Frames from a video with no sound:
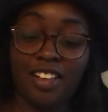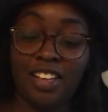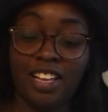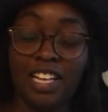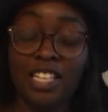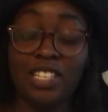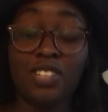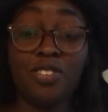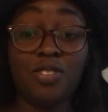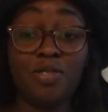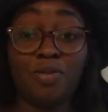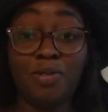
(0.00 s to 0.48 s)

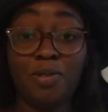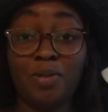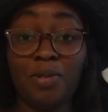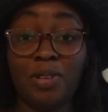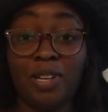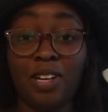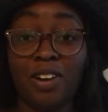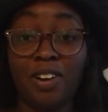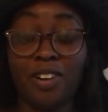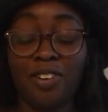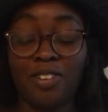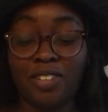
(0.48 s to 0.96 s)
It's gonna be
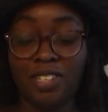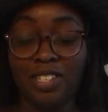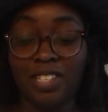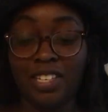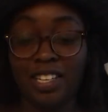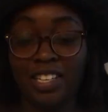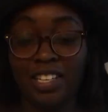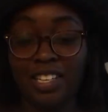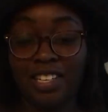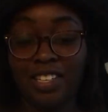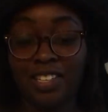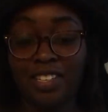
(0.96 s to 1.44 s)
really hard to
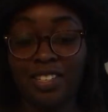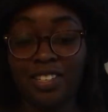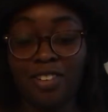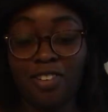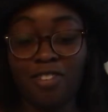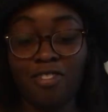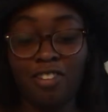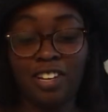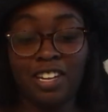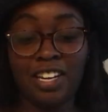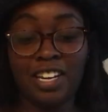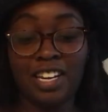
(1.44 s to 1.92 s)
see these,
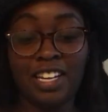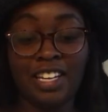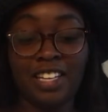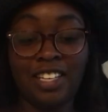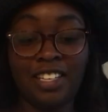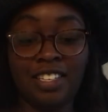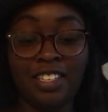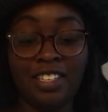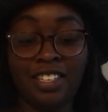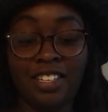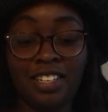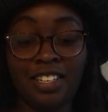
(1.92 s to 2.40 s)
sorry
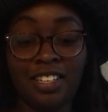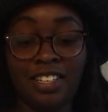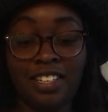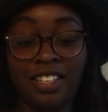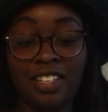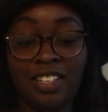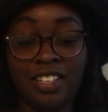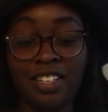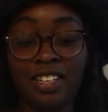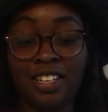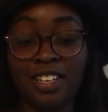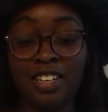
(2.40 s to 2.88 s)
guys.
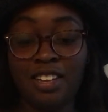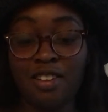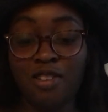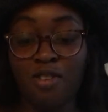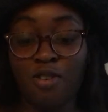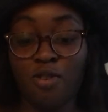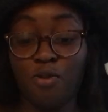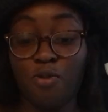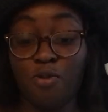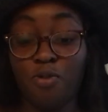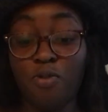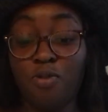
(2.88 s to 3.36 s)

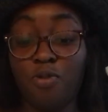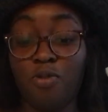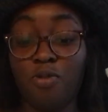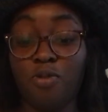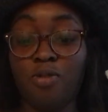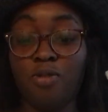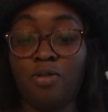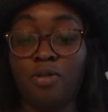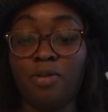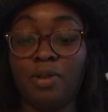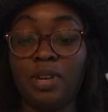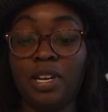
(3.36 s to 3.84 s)

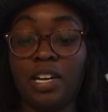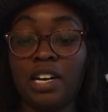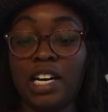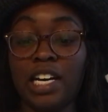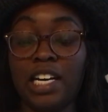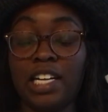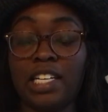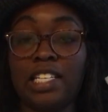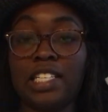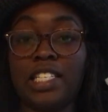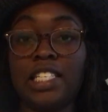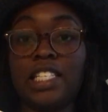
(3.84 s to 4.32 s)
Ooh, we
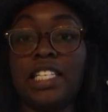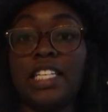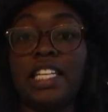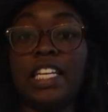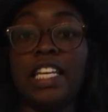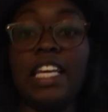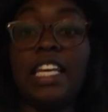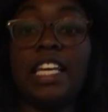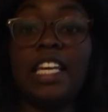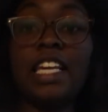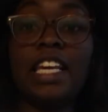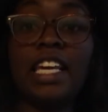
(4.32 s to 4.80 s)
got
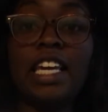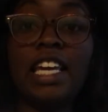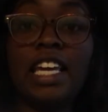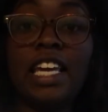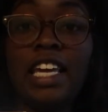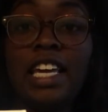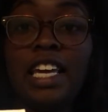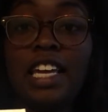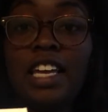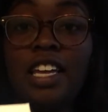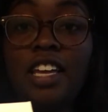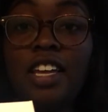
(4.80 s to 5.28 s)

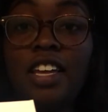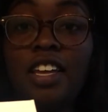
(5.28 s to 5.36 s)
Sneaky.